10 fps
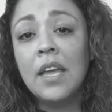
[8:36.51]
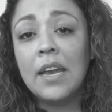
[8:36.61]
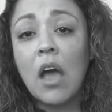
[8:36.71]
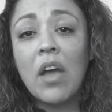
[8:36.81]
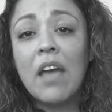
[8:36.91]

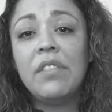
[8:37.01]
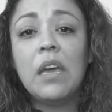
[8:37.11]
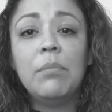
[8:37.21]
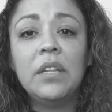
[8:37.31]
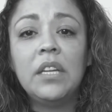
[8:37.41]
Now I have the
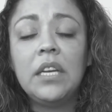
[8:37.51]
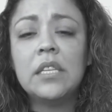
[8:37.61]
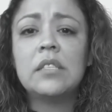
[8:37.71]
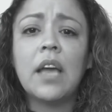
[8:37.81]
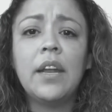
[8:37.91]
ability to
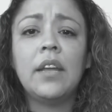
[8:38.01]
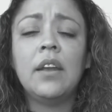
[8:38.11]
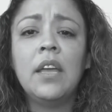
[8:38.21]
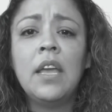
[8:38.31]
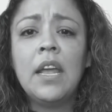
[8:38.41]
cite it.
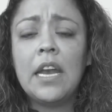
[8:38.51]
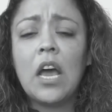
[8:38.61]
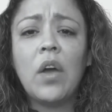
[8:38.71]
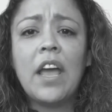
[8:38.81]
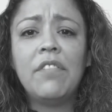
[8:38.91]

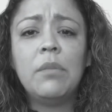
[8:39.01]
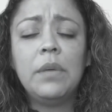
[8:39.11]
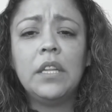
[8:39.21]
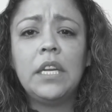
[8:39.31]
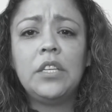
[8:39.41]
Now I have the
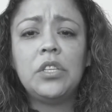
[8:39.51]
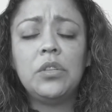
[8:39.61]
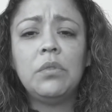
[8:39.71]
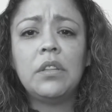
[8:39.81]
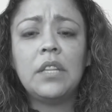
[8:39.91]
ability to
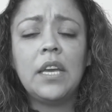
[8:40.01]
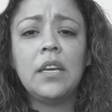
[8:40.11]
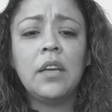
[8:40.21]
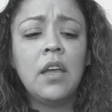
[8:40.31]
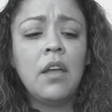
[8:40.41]
do the
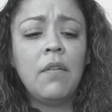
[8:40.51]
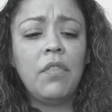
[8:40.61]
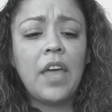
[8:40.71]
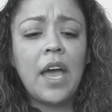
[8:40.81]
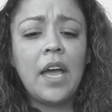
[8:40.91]
thing
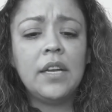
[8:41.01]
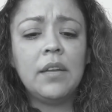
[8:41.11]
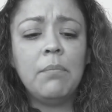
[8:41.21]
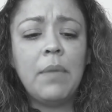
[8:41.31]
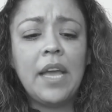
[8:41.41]

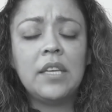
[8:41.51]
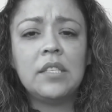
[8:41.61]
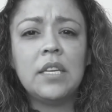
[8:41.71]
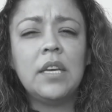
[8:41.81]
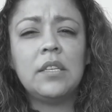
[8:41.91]
that
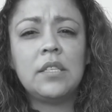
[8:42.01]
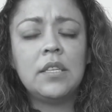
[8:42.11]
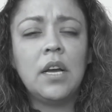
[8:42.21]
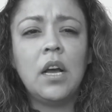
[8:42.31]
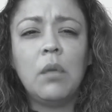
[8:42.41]
makes it
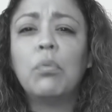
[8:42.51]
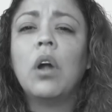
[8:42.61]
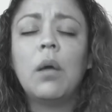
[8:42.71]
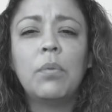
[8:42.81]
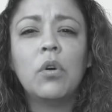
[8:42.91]

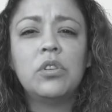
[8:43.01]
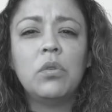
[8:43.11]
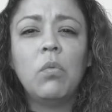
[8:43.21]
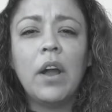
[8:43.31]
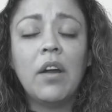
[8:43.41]
proper to
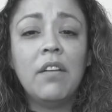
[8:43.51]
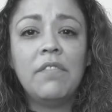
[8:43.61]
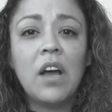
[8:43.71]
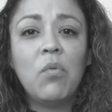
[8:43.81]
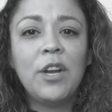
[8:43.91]
where if
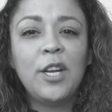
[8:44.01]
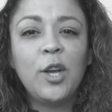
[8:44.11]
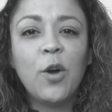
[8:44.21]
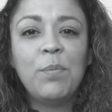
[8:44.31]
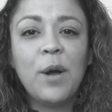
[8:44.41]
I wanted to
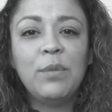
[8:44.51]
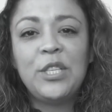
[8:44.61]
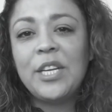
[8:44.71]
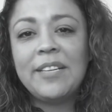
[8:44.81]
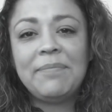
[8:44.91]
go
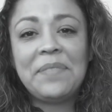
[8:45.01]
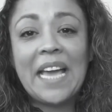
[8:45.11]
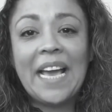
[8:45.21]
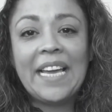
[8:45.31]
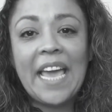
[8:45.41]
publish it,
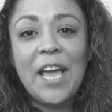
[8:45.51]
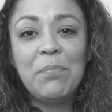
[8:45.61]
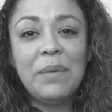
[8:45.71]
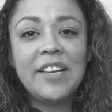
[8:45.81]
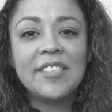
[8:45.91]
I
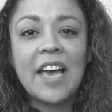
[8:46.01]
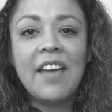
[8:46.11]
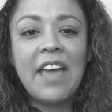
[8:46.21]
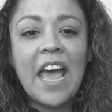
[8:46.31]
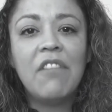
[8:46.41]
can, because I
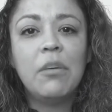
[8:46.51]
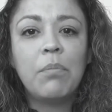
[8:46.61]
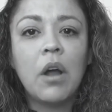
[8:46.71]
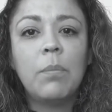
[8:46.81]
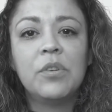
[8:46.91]
have the
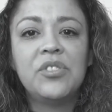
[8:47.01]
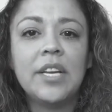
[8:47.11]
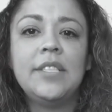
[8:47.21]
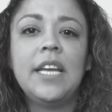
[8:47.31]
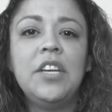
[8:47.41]
proper
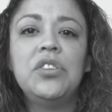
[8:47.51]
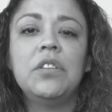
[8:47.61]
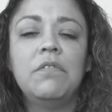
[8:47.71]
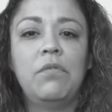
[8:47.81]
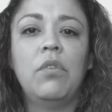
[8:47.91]

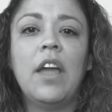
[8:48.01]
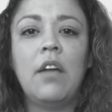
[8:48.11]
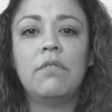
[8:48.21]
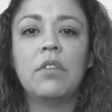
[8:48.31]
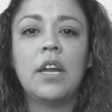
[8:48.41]
citation for
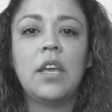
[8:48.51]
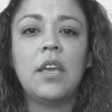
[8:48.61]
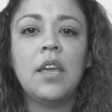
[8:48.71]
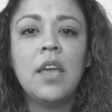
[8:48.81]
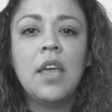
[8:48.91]

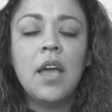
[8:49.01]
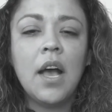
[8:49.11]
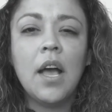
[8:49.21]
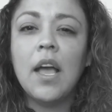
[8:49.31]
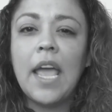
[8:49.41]
every
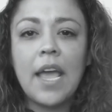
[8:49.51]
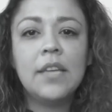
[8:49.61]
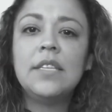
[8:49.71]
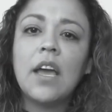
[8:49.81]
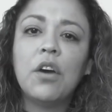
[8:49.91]

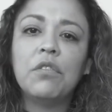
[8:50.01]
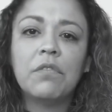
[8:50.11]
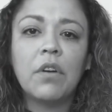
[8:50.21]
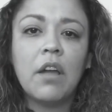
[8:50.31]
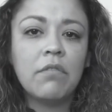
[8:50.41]
handout,
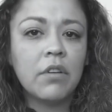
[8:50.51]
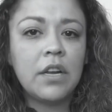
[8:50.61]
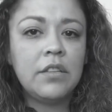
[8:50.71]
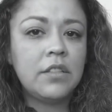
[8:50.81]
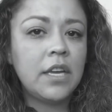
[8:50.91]
for
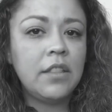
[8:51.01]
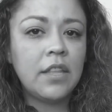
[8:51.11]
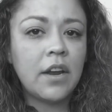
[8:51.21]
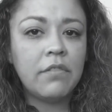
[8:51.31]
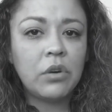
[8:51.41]
everything
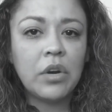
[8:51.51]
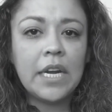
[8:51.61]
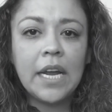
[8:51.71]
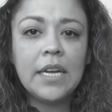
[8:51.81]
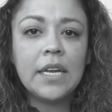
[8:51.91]
that I've
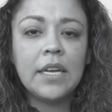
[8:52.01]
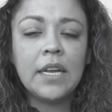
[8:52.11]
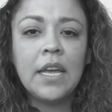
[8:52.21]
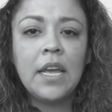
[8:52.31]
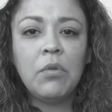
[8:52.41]
created,
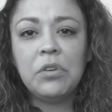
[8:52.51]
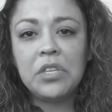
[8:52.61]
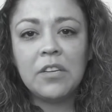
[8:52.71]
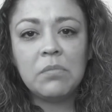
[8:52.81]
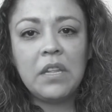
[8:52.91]
which
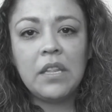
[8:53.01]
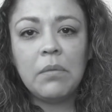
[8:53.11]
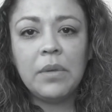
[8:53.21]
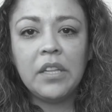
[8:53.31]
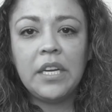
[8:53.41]
gives me the
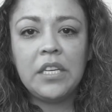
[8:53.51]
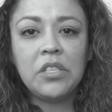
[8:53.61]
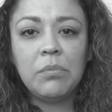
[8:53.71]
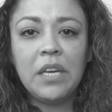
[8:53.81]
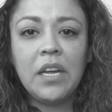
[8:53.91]
ability
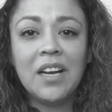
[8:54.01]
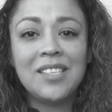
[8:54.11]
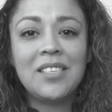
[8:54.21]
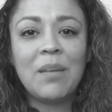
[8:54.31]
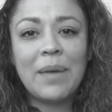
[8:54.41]
to be a
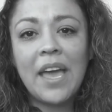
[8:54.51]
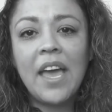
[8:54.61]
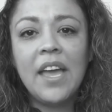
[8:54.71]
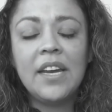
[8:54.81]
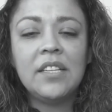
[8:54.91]
step
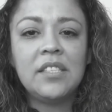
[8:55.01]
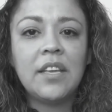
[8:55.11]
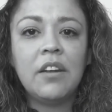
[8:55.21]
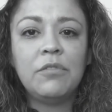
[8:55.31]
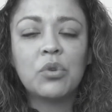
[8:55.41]
ahead
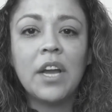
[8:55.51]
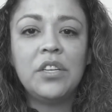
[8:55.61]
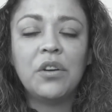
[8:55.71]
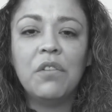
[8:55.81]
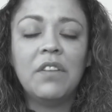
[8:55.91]
instead of trying
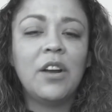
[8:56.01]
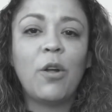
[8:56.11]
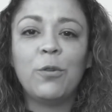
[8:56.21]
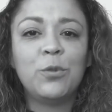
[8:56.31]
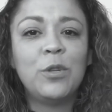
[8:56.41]
to go find
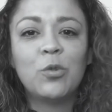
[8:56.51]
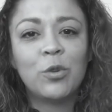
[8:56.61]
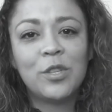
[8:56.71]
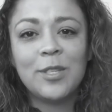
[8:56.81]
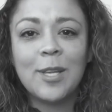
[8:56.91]
all those
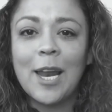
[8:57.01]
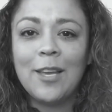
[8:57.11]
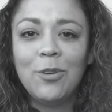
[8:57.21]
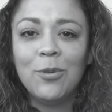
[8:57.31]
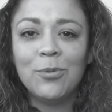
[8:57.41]
resources that I
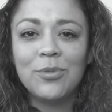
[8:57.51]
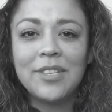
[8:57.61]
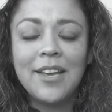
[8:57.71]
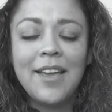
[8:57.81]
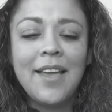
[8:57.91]
used.